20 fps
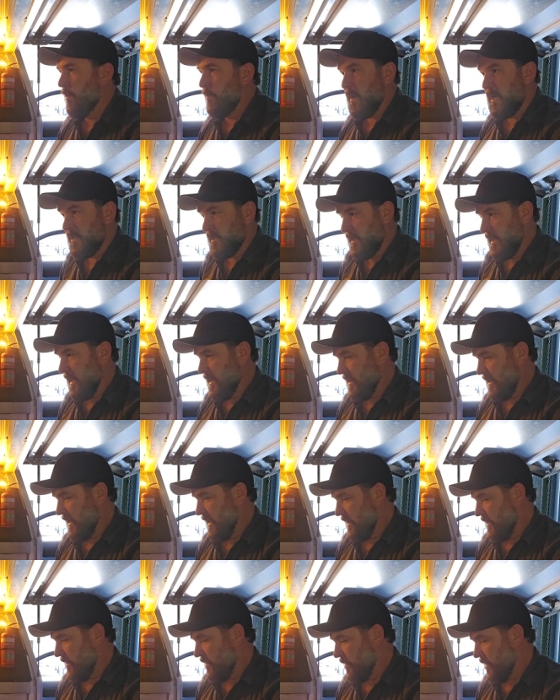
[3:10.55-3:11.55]
Basically, had to
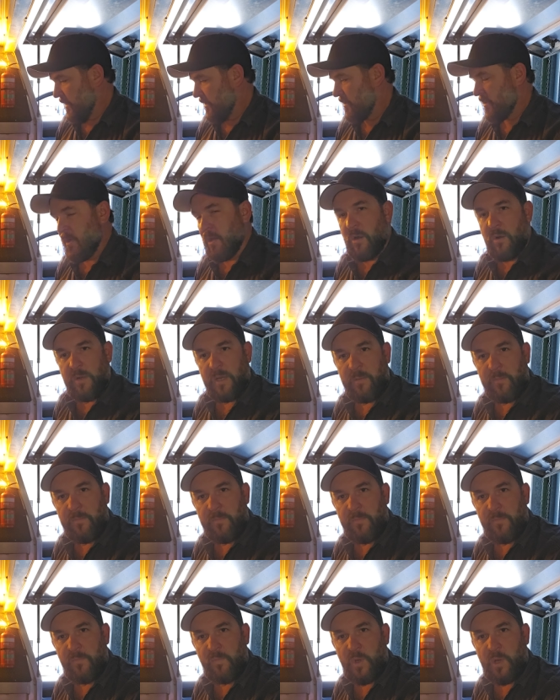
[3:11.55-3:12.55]
get the guys to hold him
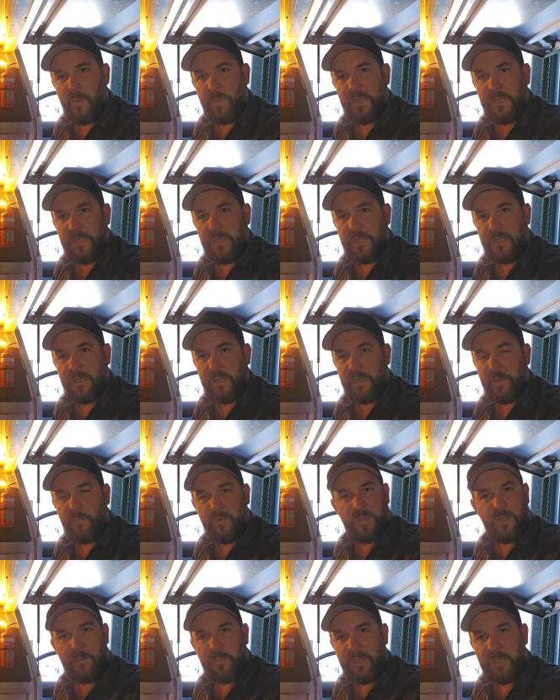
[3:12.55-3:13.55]
while we did. it. he
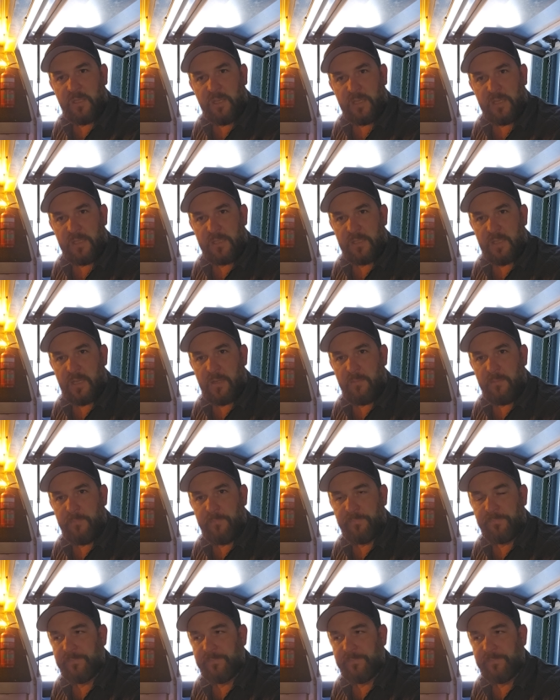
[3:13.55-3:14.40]
wouldn't let me clean his arm,